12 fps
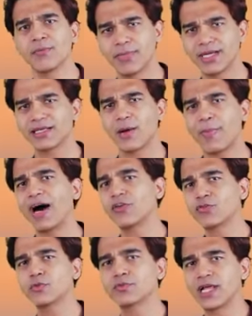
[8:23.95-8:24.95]
But
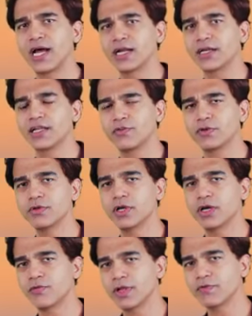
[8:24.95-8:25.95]
apart from that, even
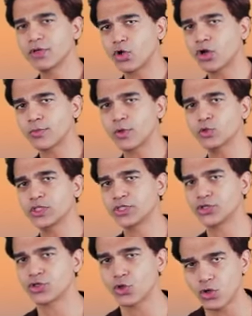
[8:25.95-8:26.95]
when we talk about
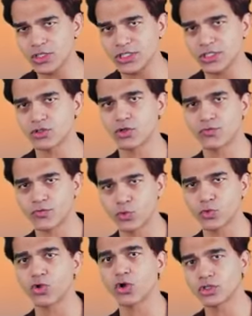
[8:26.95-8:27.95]
the choices of
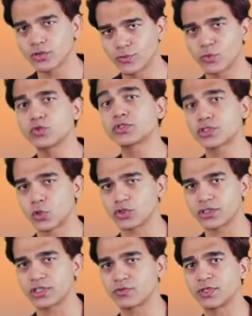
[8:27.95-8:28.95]
food or the food
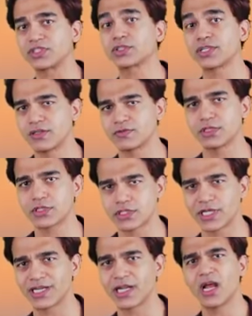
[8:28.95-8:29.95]
sources which gives us
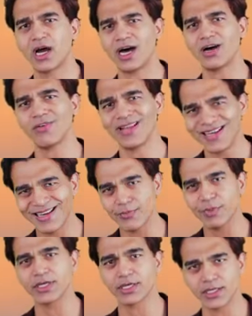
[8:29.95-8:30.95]
zinc are very
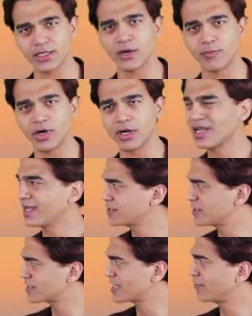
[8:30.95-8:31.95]
limited in number.
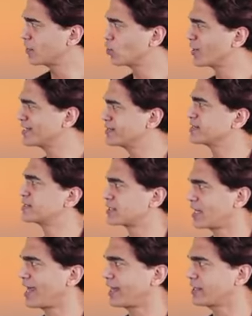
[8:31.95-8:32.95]
Just have a look at this
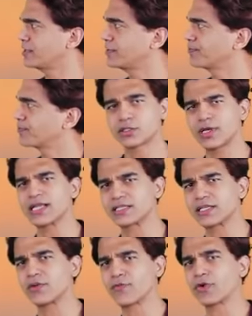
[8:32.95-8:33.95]
slide. So
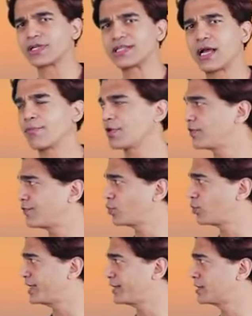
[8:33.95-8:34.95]
let's say, for example, if
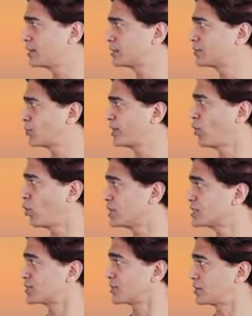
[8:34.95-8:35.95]
you eat 3
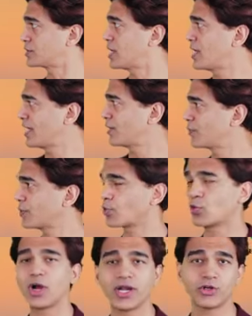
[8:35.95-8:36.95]
oysters, it will
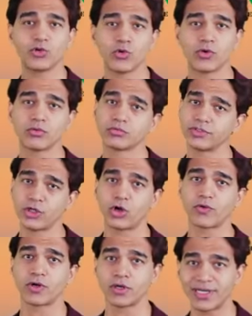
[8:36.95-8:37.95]
provide you
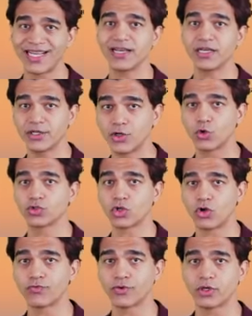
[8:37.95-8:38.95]
your daily dose
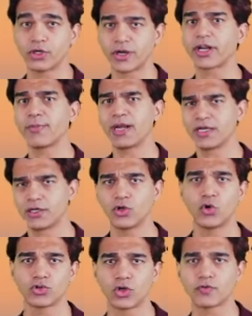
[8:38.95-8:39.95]
of recommended
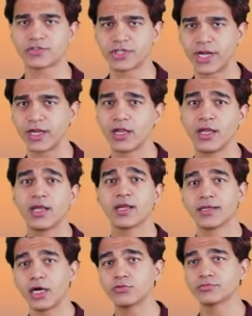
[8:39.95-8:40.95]
dose of zinc.
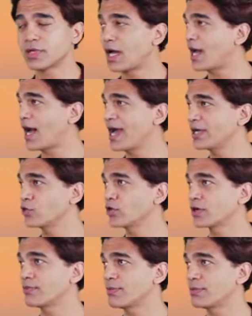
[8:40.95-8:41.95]
Now, I don't
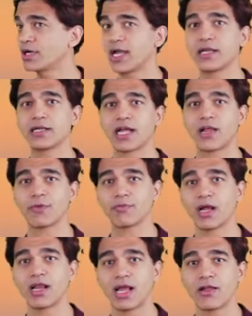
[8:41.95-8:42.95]
remember any time in
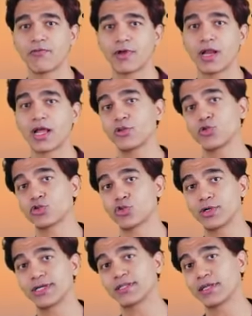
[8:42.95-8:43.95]
my life when I used
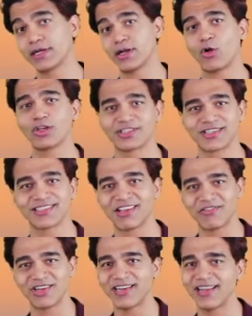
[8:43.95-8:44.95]
to eat 3 oysters
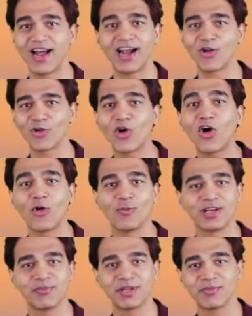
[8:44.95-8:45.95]
every day. I don't know how
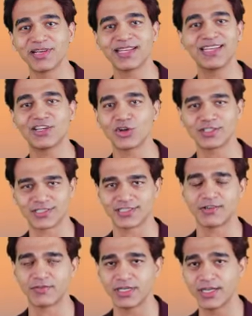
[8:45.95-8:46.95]
many people eat
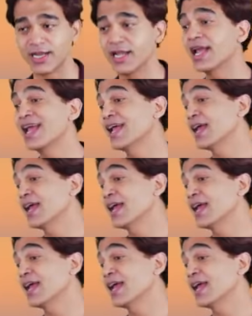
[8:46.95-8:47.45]
oysters every day.